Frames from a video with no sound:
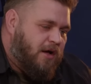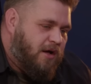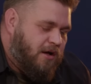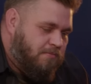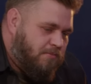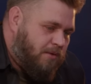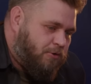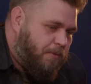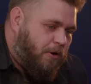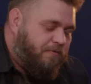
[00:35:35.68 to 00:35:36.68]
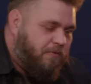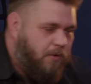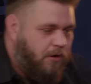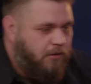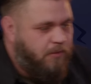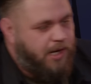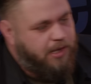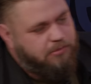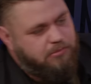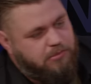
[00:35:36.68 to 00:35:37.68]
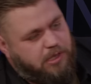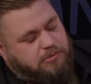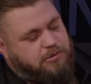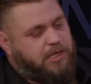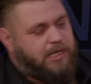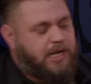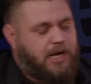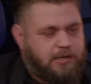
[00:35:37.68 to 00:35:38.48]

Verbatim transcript: um, I'm coming home from work. Why? Well, nearly